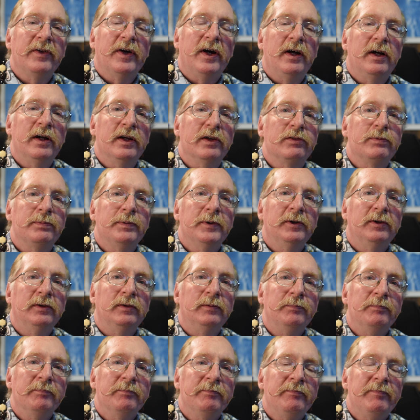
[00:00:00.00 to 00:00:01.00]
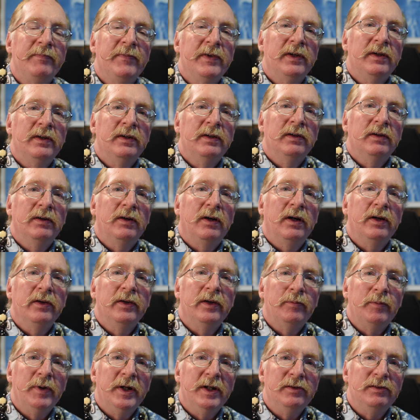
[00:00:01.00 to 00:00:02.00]
the hospital on
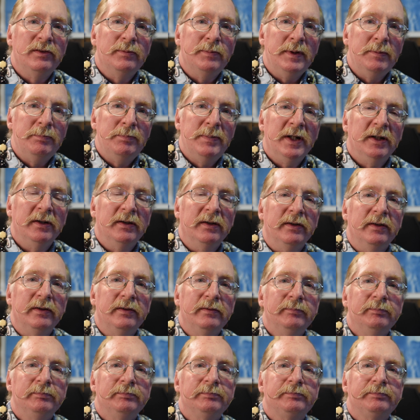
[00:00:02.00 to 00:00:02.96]
their way to be buried,